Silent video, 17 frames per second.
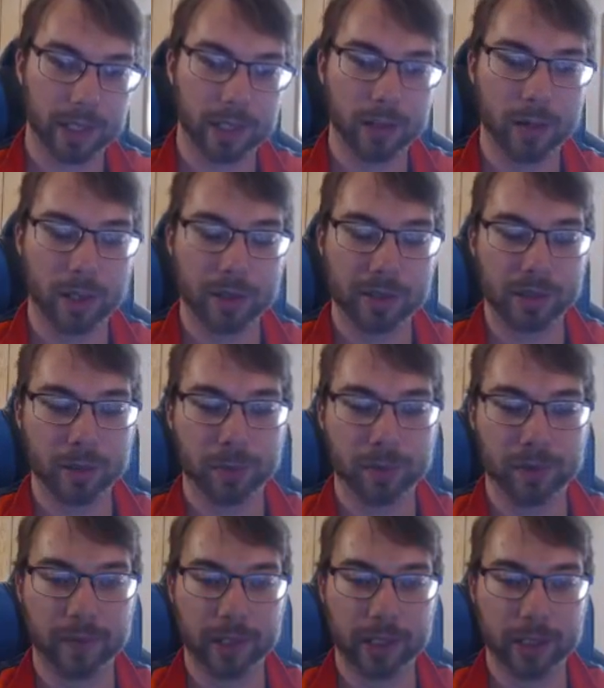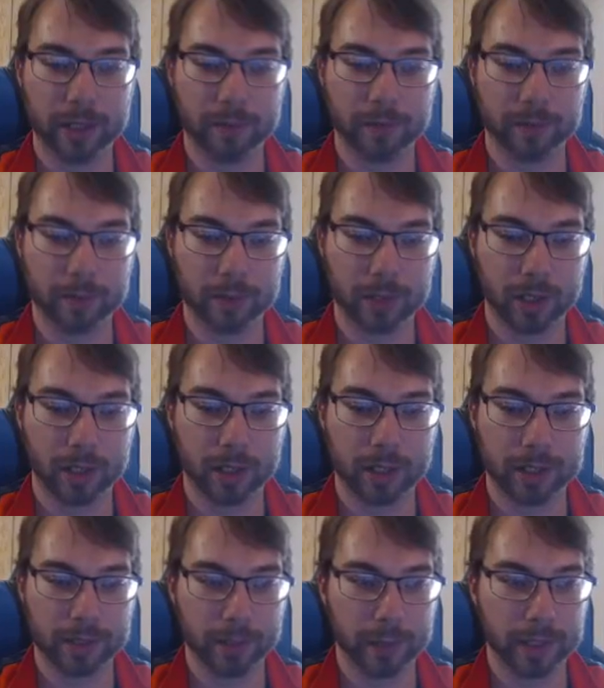it'll also prevent him from
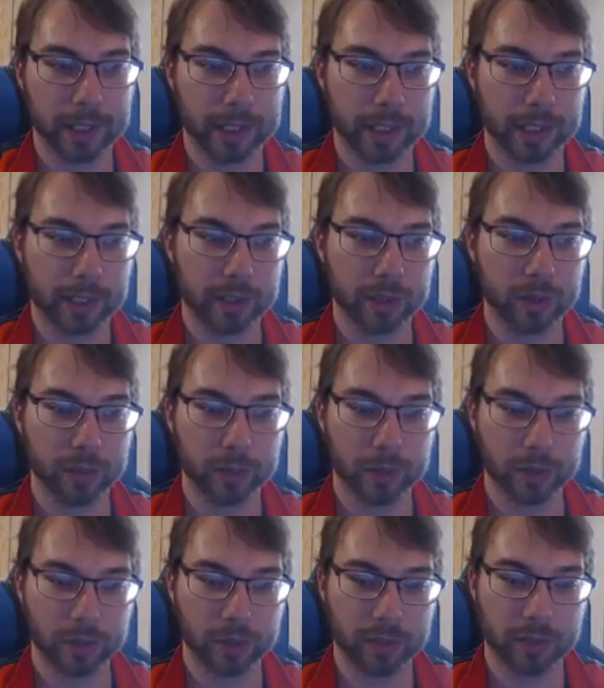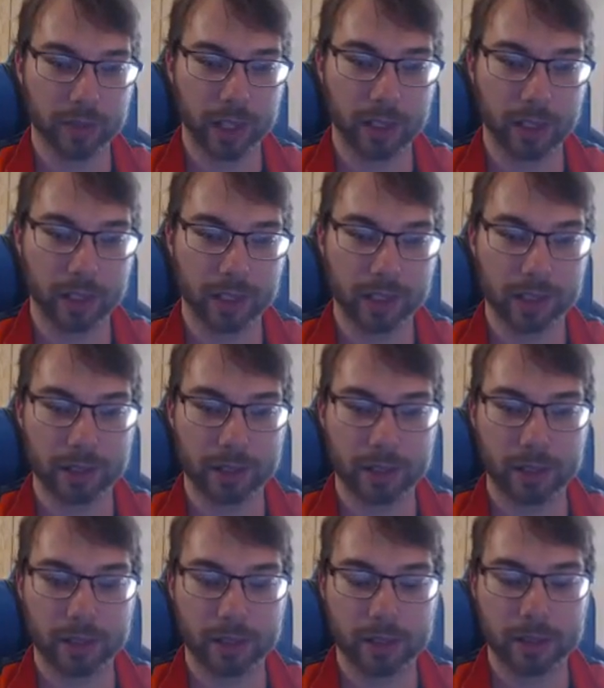swinging into Magician of Chaos.
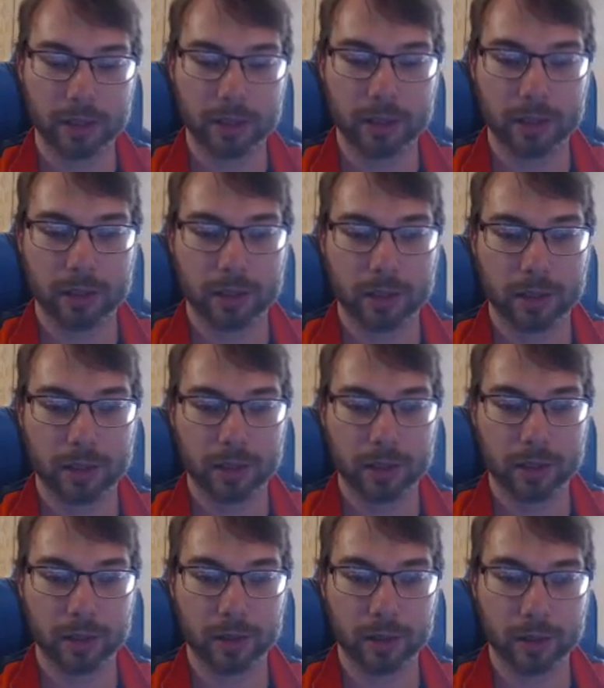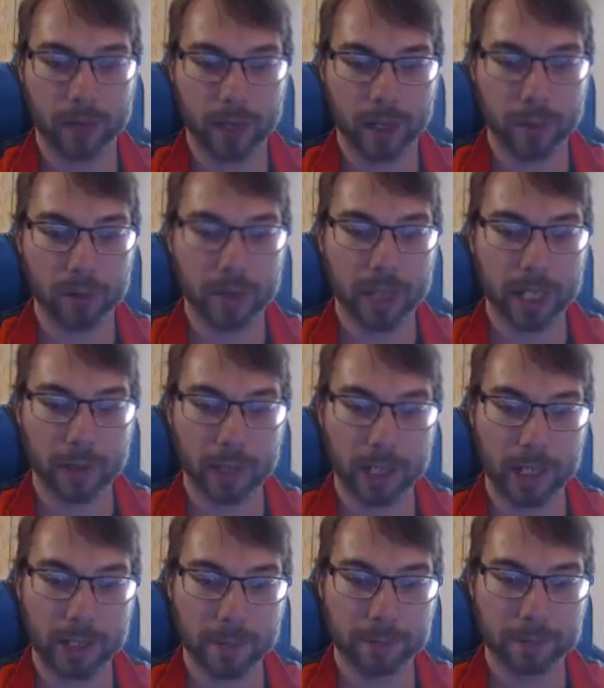So I'm okay with
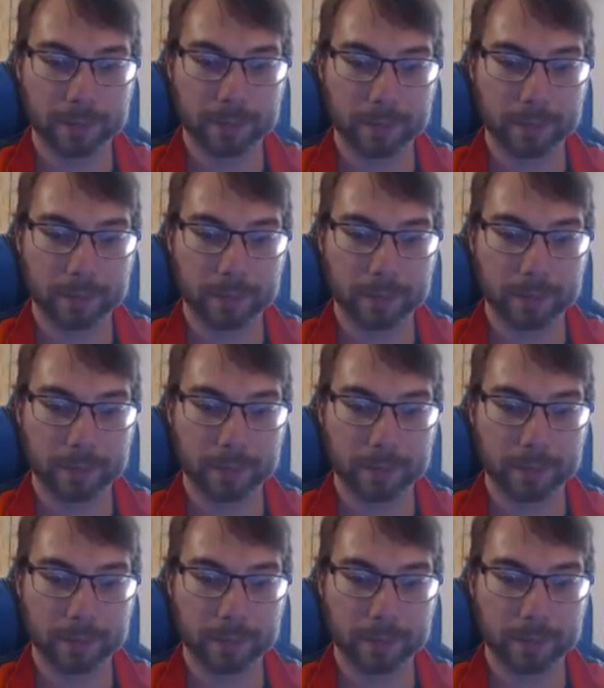that.